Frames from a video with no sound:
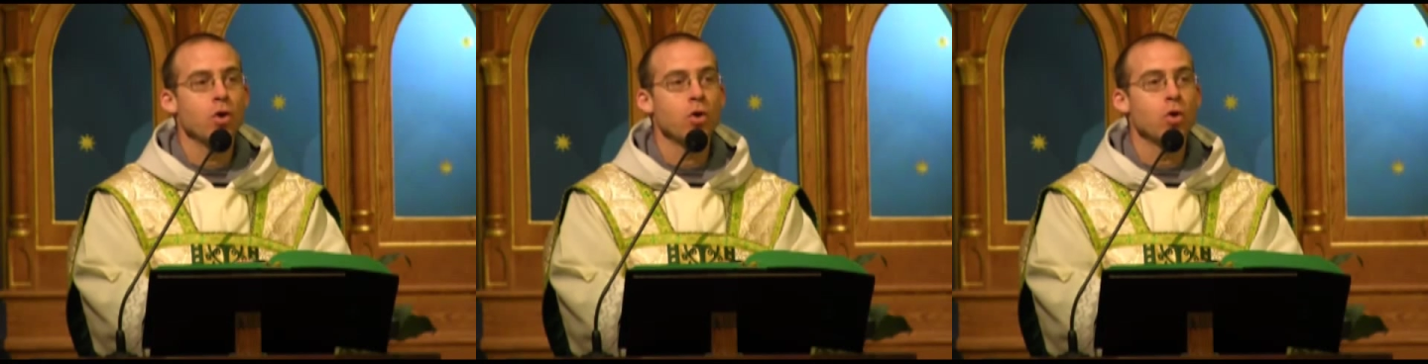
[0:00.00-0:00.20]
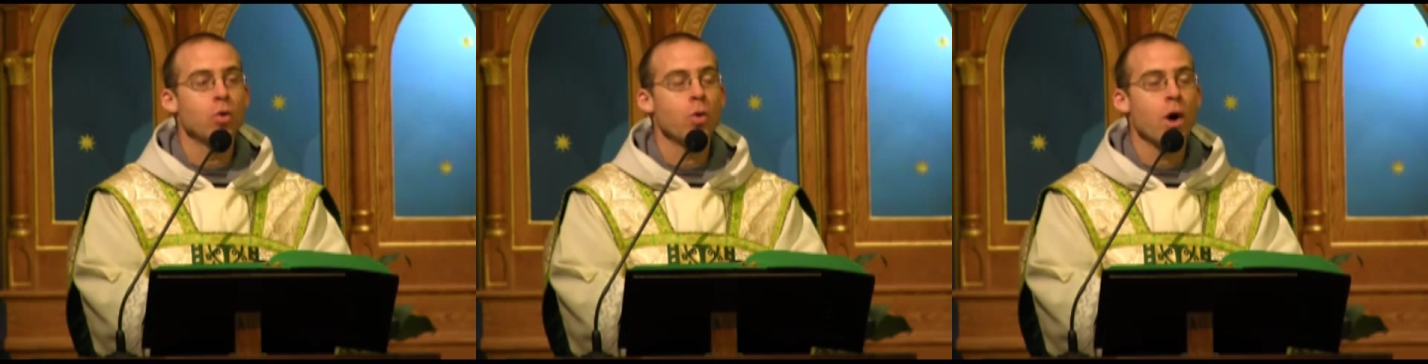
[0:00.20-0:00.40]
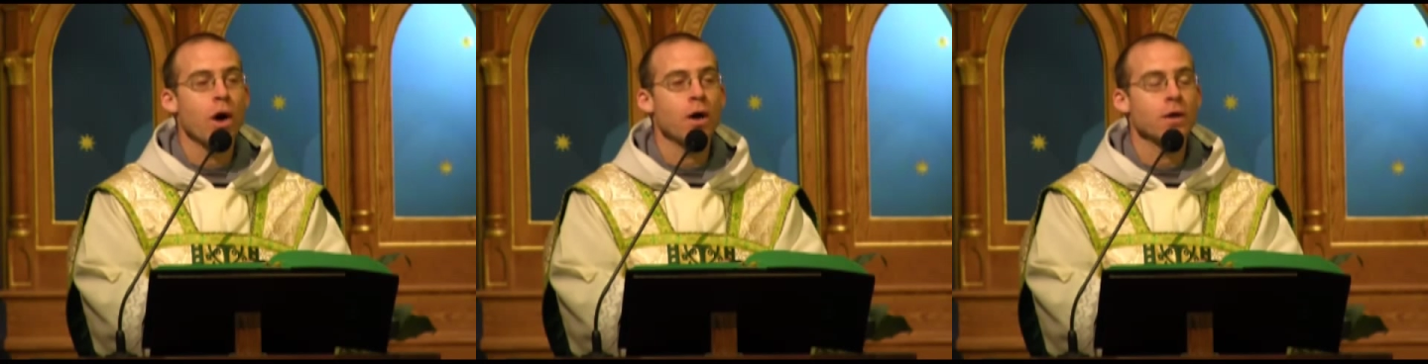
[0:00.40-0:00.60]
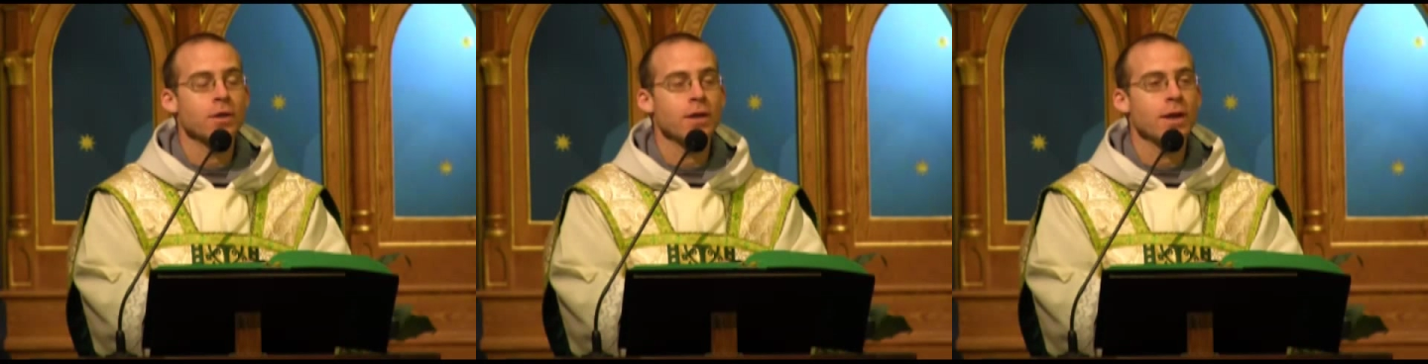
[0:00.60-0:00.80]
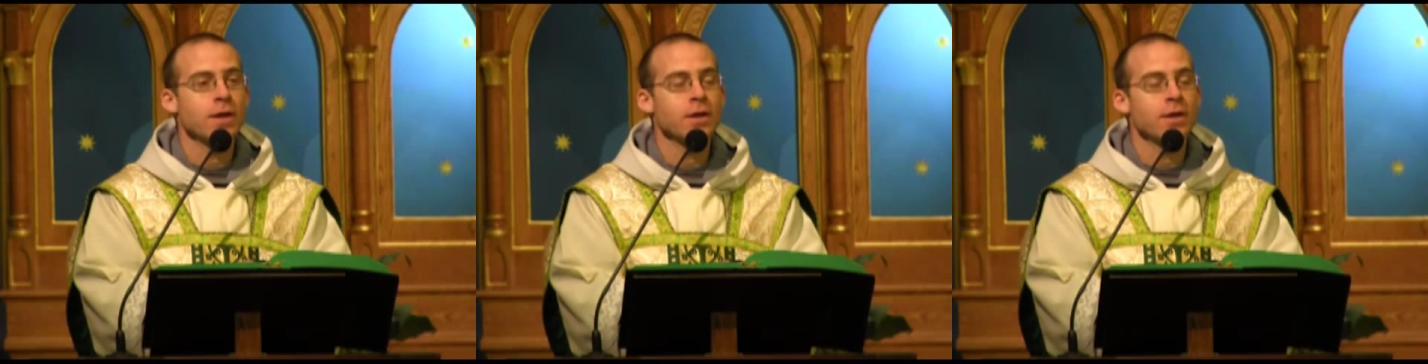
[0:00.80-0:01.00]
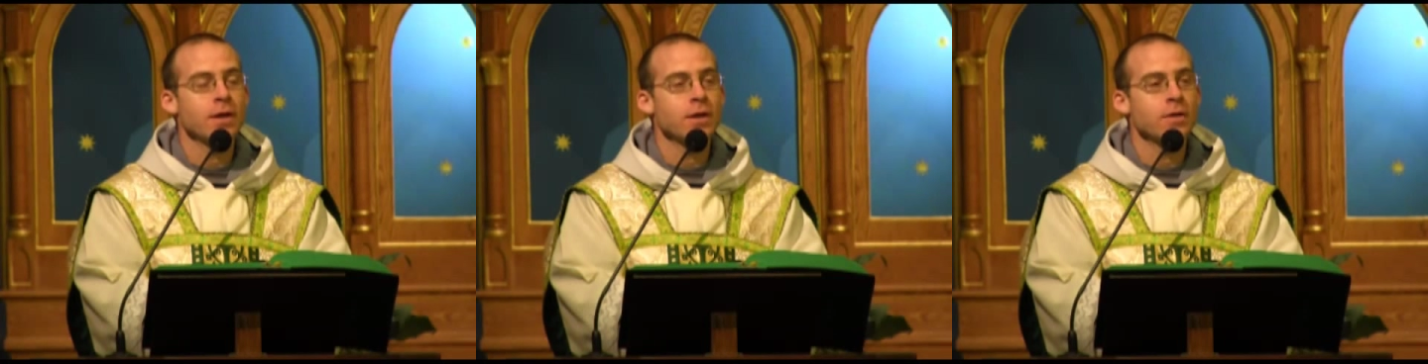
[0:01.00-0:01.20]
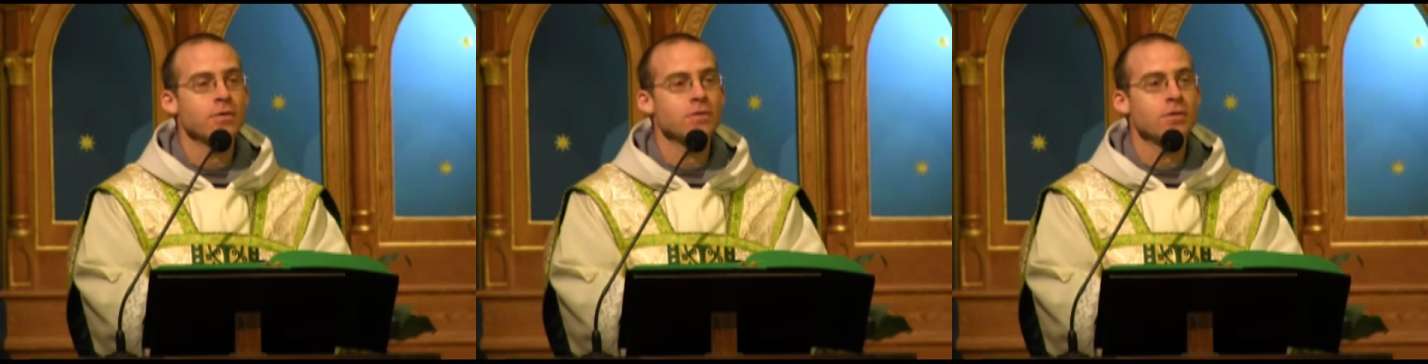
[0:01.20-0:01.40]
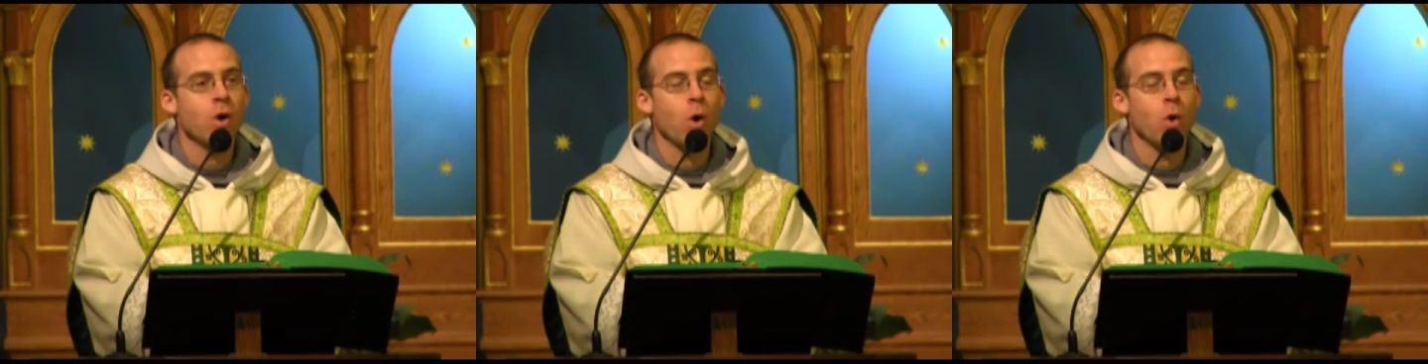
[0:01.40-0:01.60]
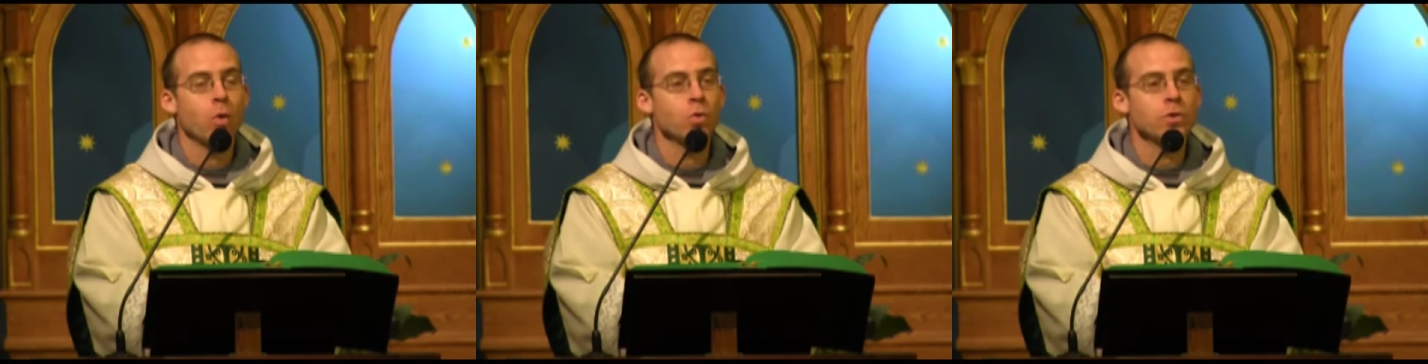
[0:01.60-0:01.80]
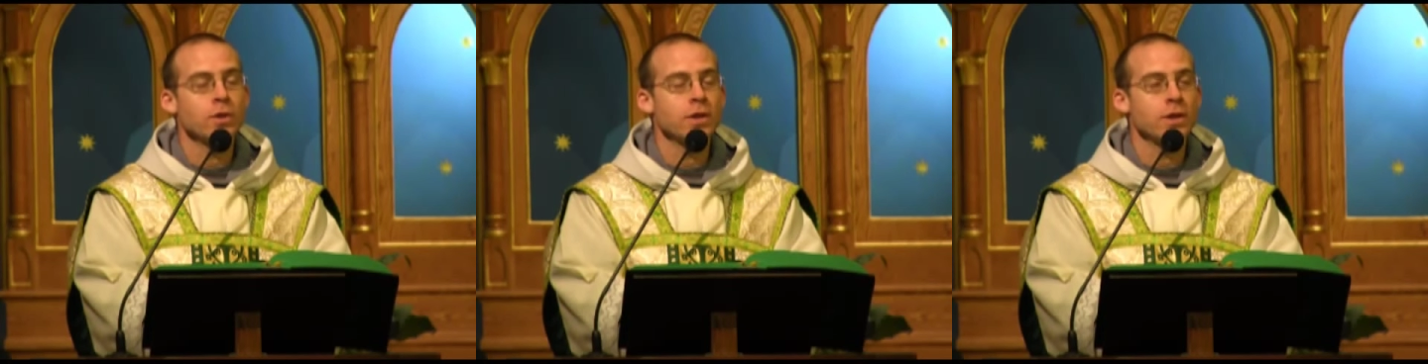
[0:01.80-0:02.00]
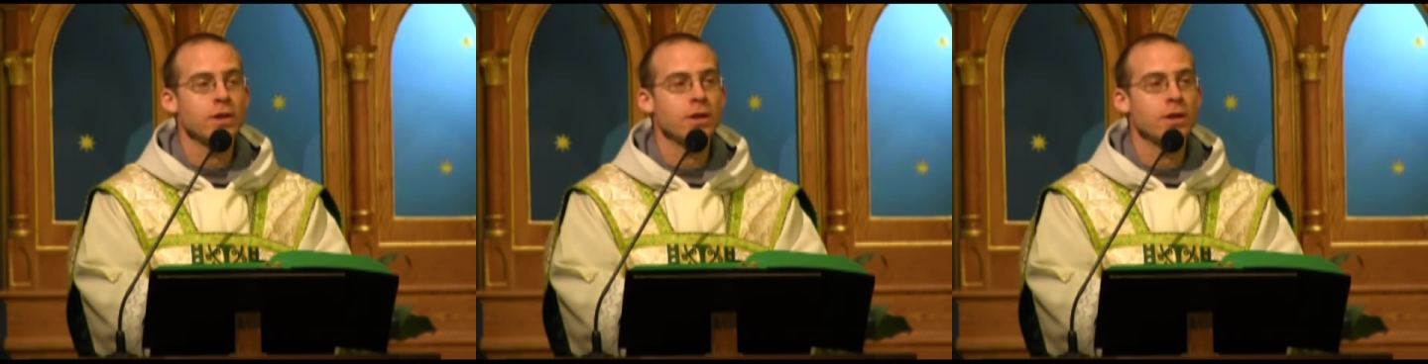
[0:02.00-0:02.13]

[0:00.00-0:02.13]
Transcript: who Our Lady is. Only